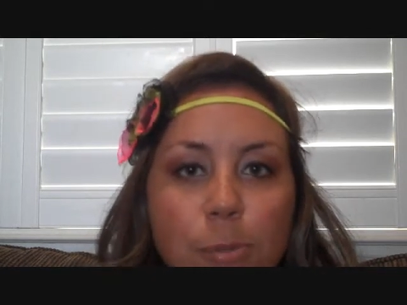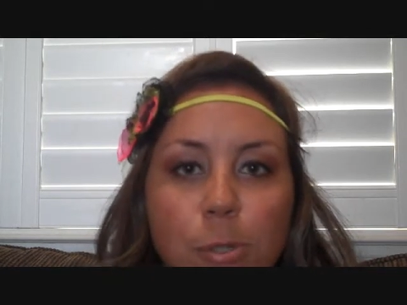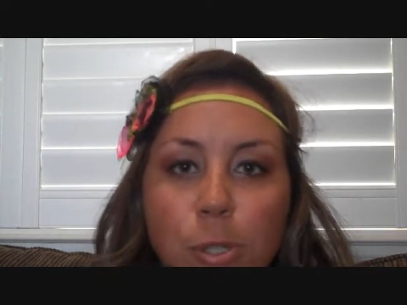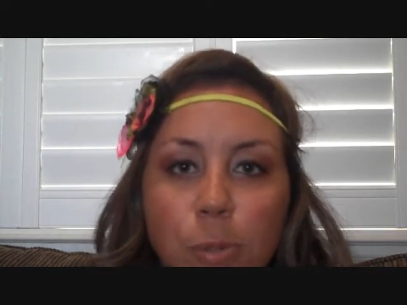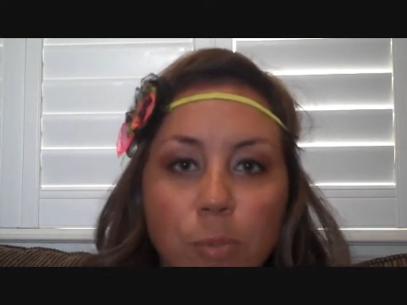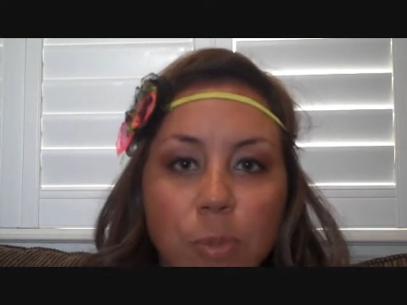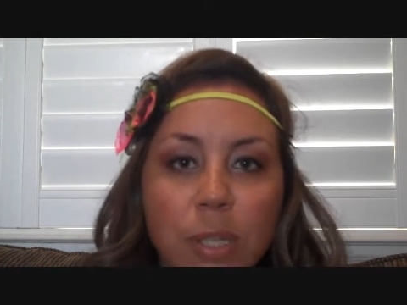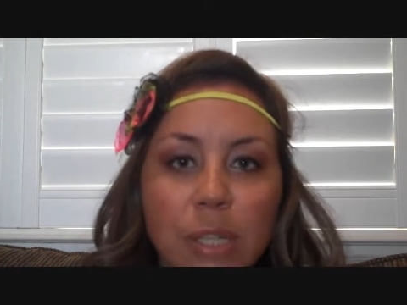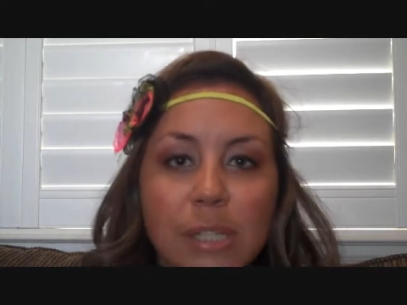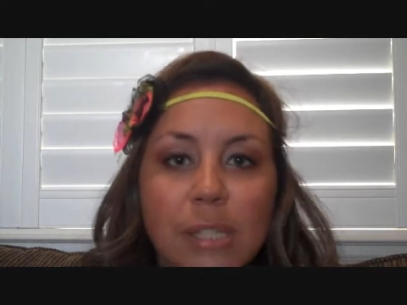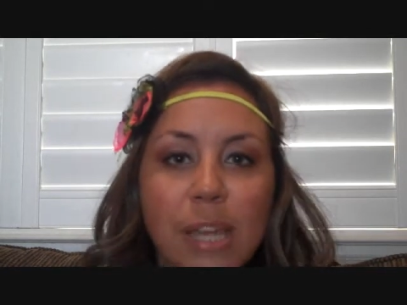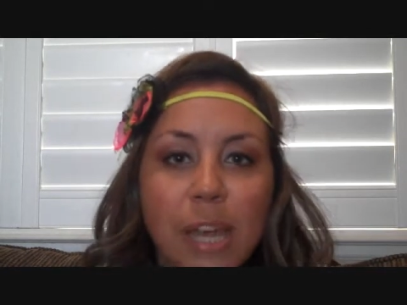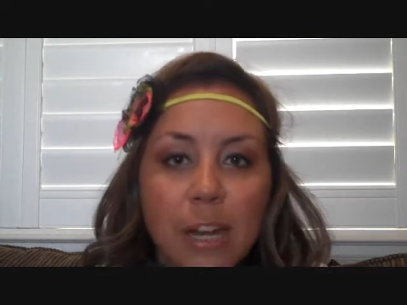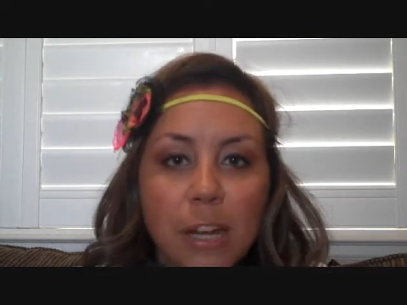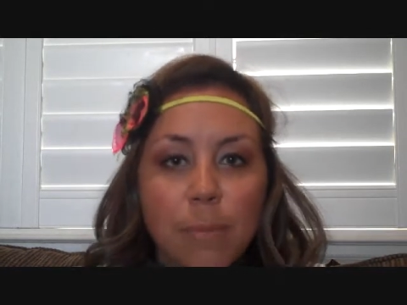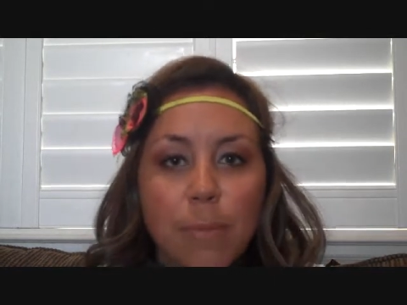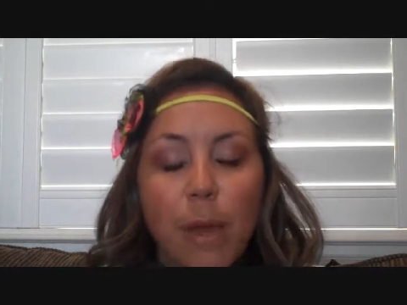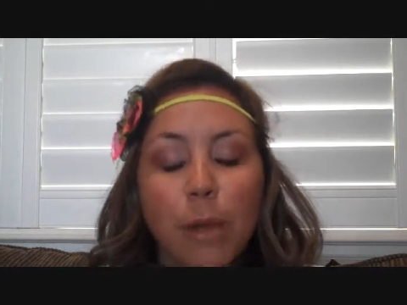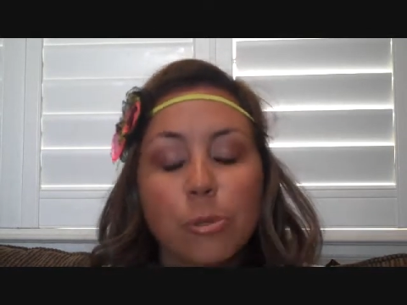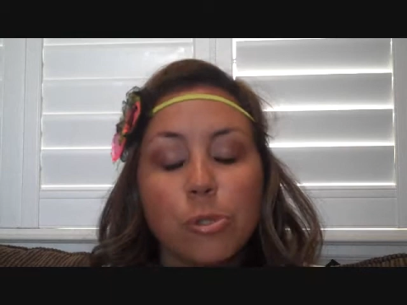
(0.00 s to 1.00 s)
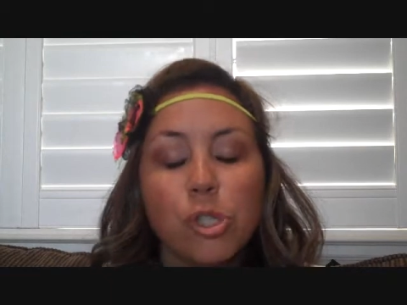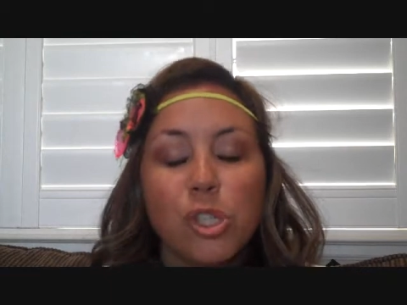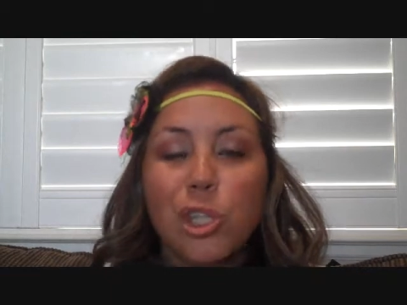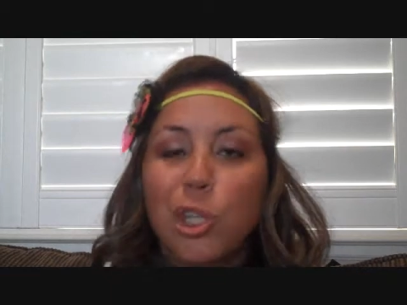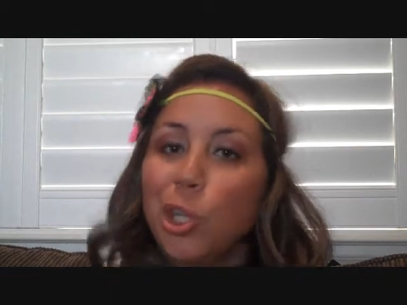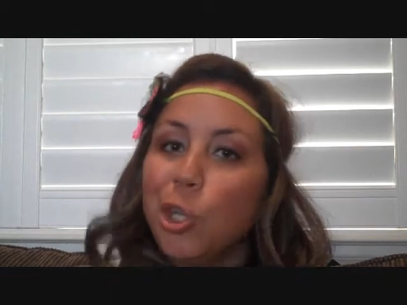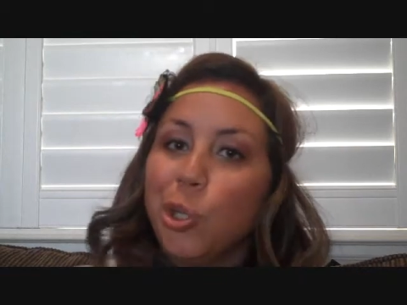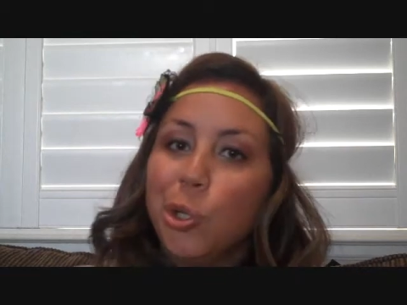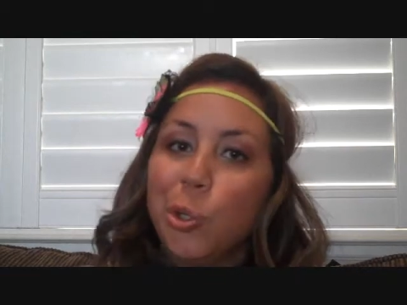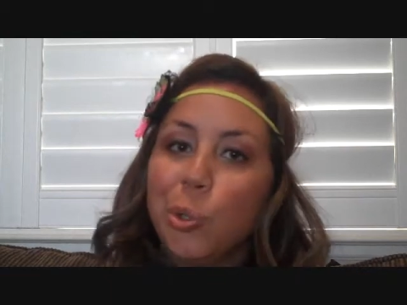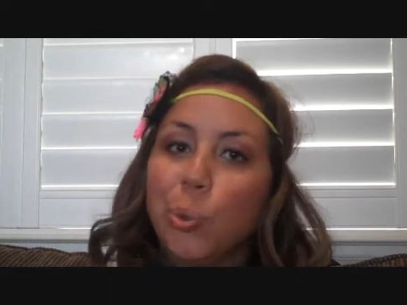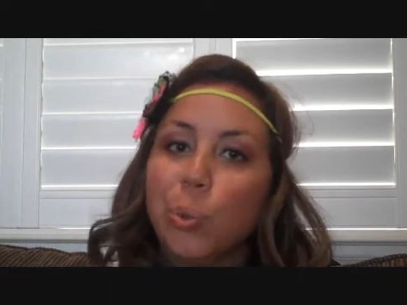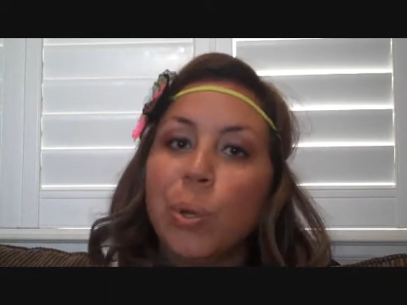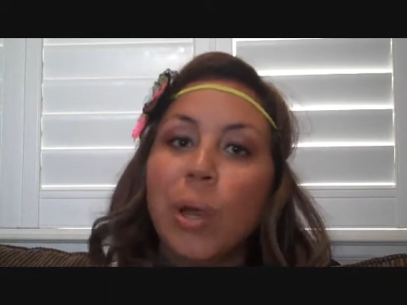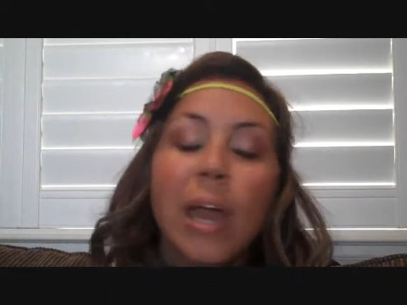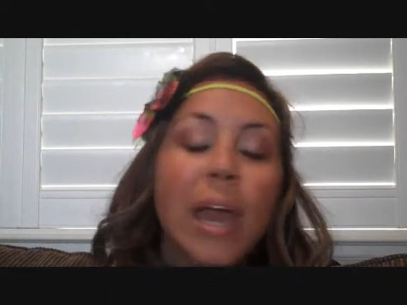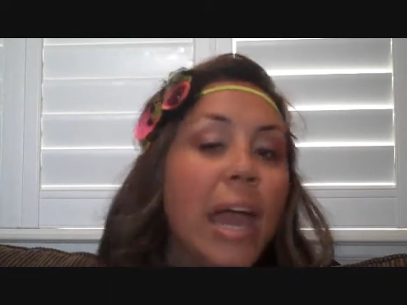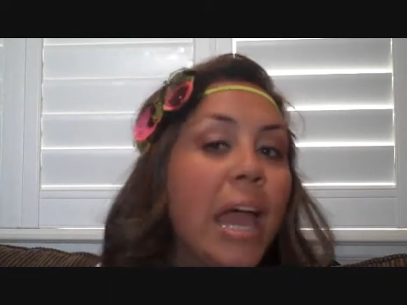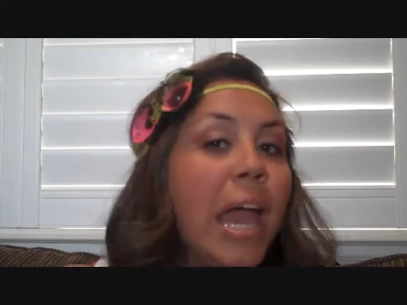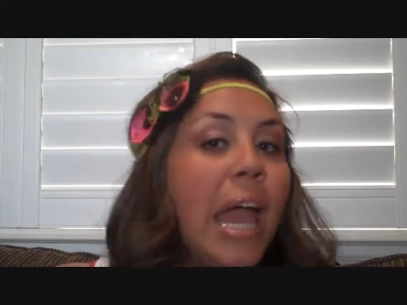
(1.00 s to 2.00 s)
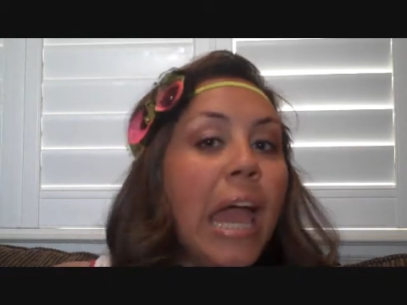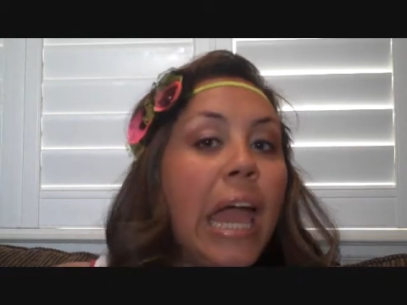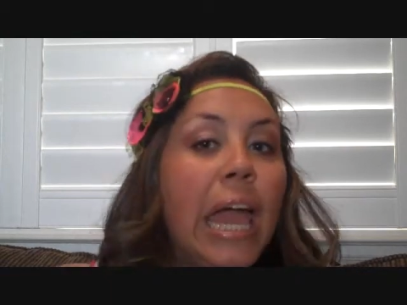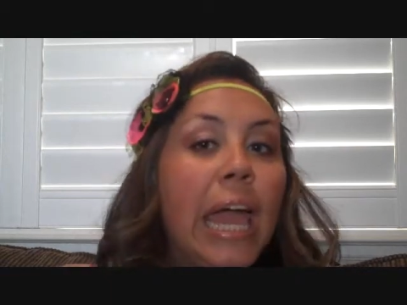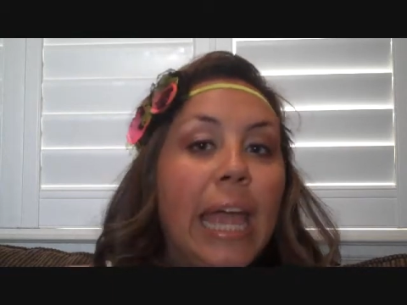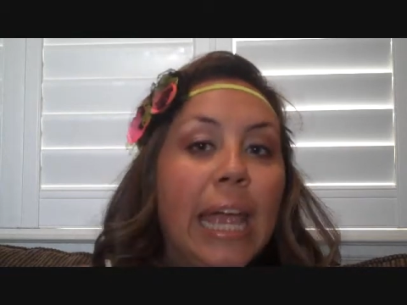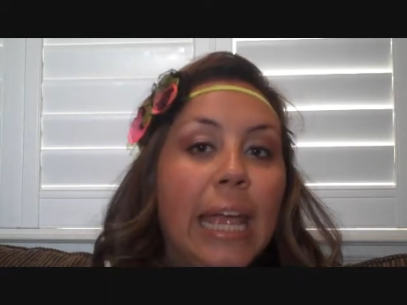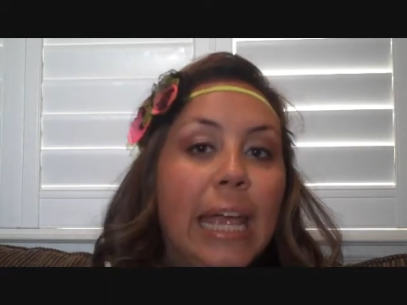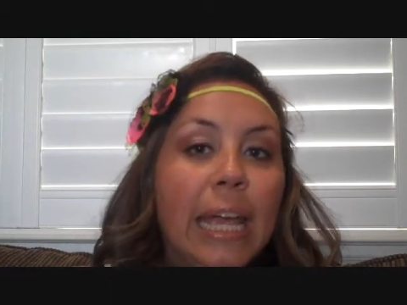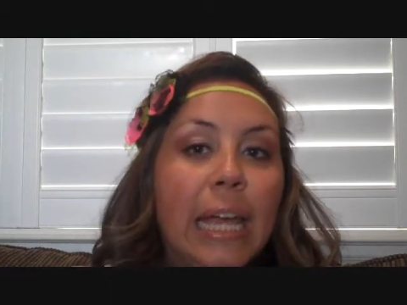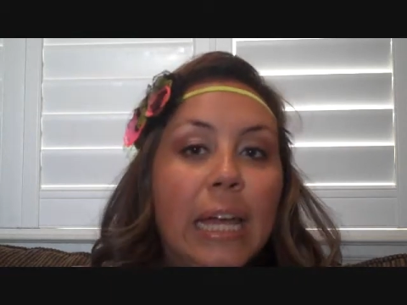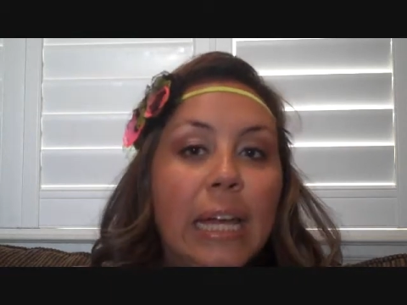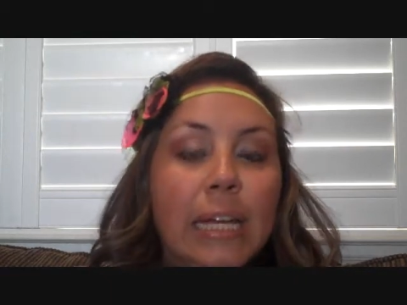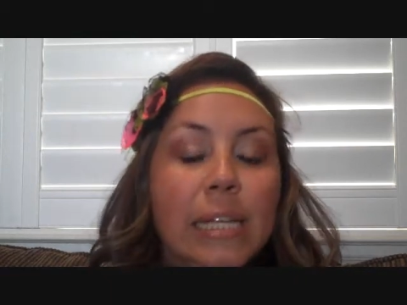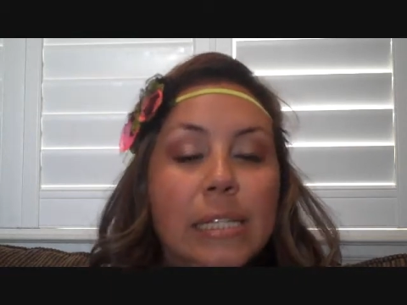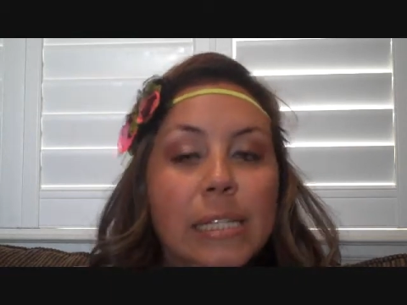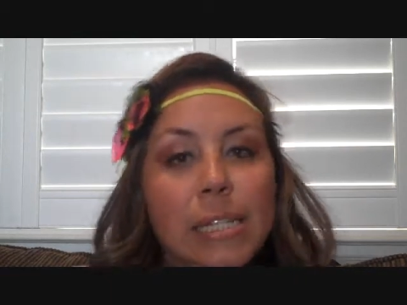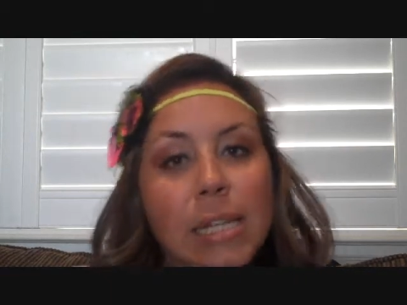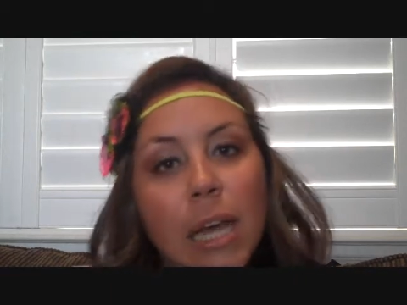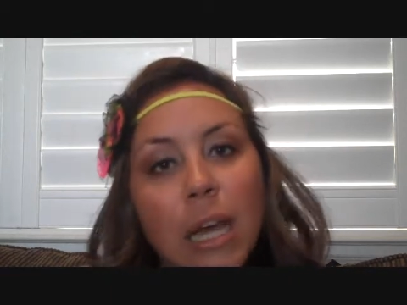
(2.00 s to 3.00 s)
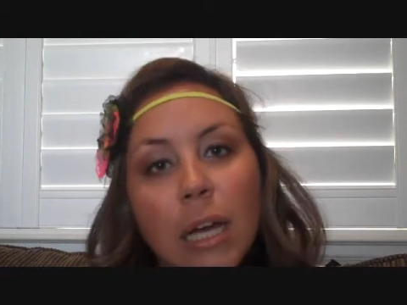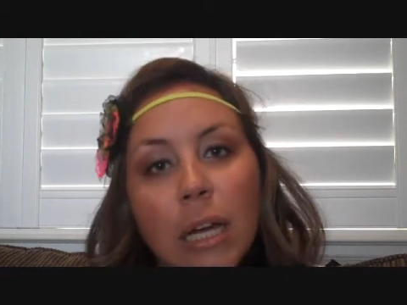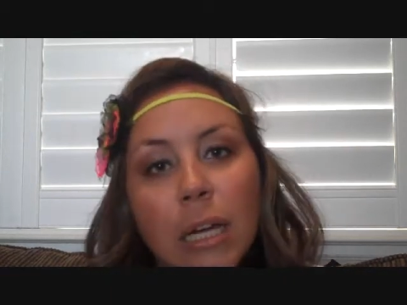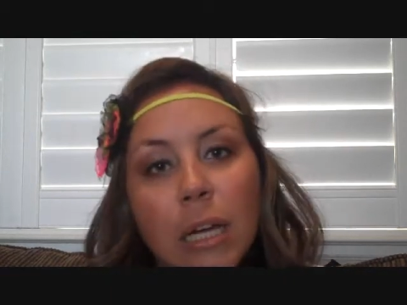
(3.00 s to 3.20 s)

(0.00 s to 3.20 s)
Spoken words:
which I'm really excited about too. And